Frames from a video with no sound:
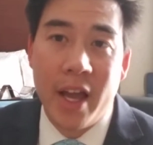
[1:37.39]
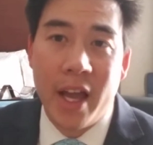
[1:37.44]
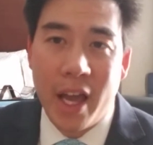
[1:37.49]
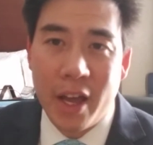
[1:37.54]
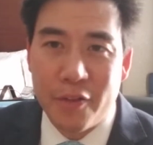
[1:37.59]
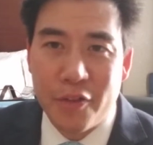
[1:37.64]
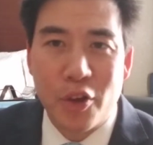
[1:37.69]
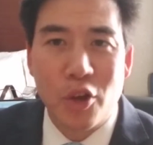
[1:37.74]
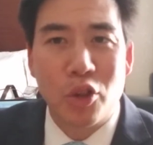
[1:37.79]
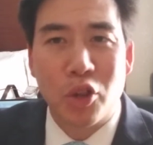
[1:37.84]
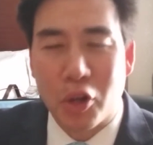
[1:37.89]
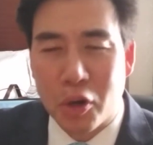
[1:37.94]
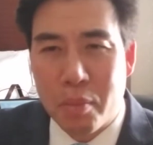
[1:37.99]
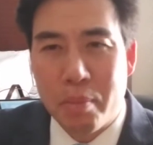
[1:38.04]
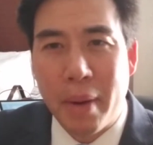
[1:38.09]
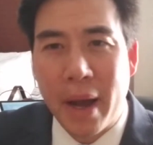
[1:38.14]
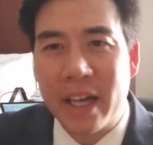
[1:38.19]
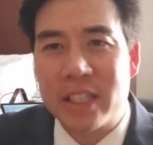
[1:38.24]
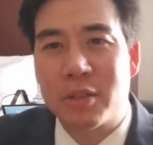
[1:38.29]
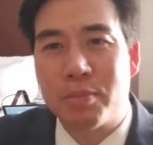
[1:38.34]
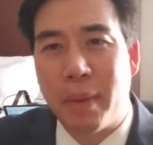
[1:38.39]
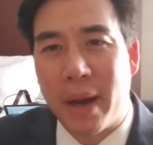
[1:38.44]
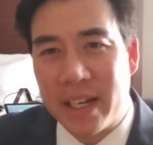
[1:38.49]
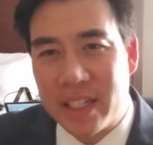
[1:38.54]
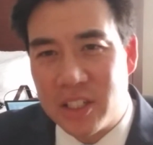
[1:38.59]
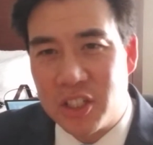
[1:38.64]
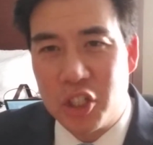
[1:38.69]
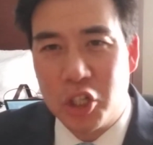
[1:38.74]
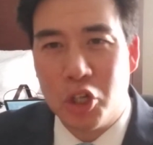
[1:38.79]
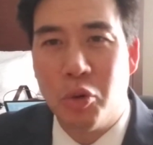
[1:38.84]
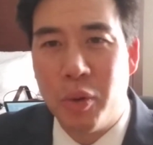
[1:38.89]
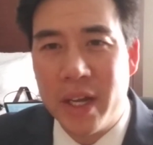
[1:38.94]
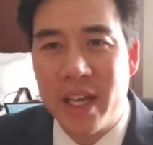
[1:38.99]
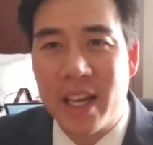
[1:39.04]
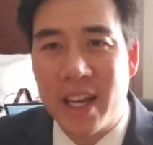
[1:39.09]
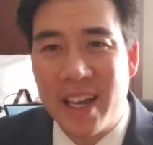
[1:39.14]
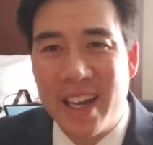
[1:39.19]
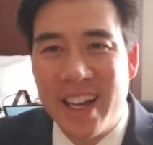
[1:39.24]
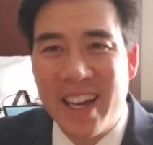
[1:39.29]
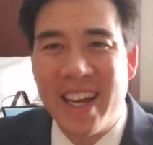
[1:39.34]
If you learn best by
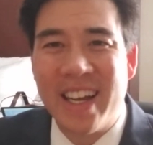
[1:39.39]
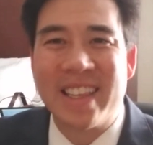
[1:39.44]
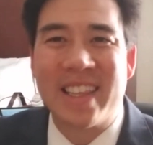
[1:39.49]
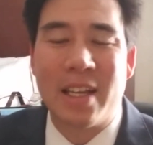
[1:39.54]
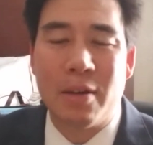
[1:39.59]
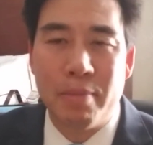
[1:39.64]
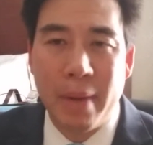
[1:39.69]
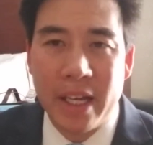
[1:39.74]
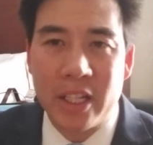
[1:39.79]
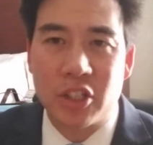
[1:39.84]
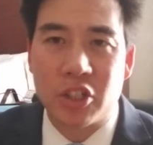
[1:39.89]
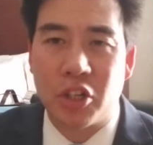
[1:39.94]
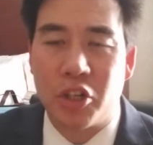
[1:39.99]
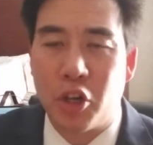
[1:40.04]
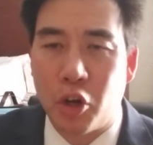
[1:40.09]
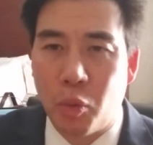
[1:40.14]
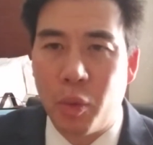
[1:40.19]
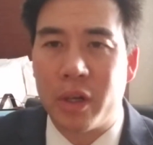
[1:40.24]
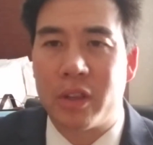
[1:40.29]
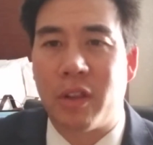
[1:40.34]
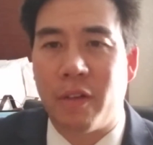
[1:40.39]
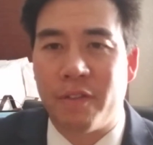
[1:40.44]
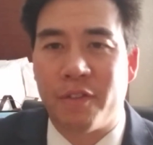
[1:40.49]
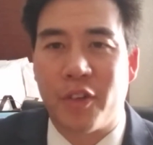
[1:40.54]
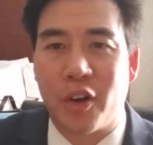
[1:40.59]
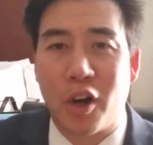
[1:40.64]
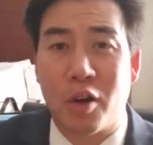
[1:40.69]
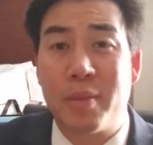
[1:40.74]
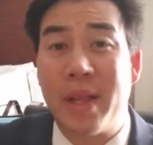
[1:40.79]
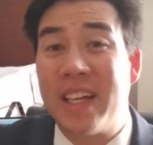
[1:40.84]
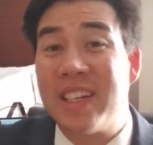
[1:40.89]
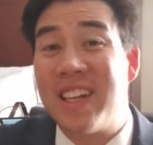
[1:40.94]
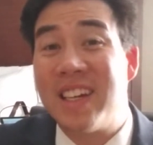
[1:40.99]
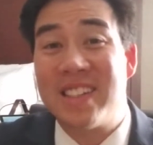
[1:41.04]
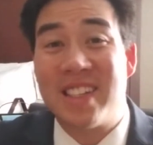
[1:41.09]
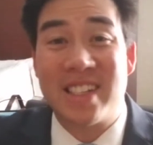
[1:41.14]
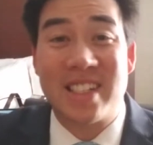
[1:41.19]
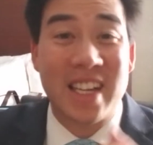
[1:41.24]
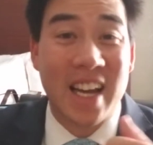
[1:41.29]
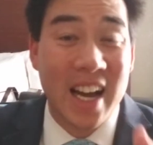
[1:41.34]
doing, then make sure you're with a firm that does
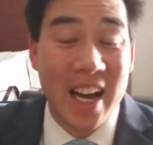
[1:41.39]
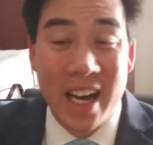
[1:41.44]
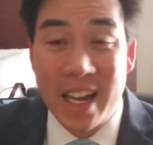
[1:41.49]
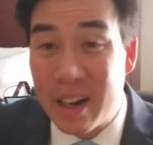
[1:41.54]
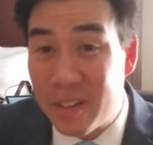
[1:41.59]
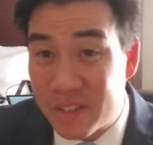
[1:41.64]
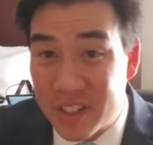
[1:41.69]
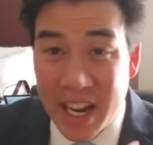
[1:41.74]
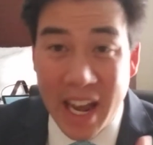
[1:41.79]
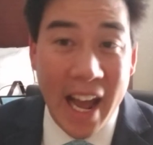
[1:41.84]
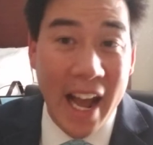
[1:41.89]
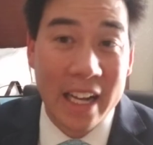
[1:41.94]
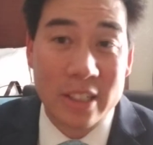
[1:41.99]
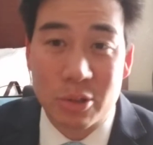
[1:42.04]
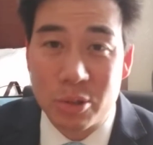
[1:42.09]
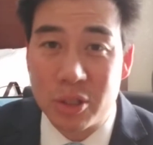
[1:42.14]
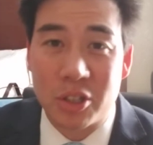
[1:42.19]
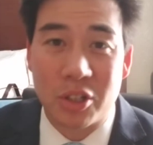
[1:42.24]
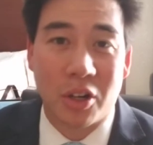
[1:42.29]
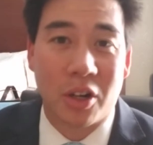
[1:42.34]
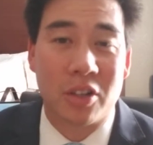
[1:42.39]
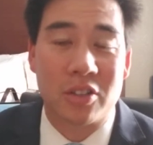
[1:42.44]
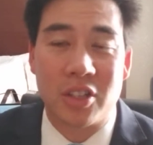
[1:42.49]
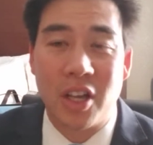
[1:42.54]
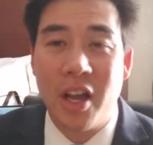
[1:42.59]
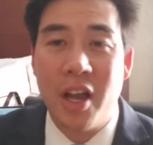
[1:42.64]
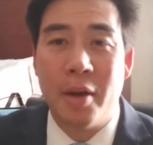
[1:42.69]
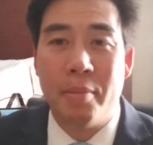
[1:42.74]
a ton of tax returns.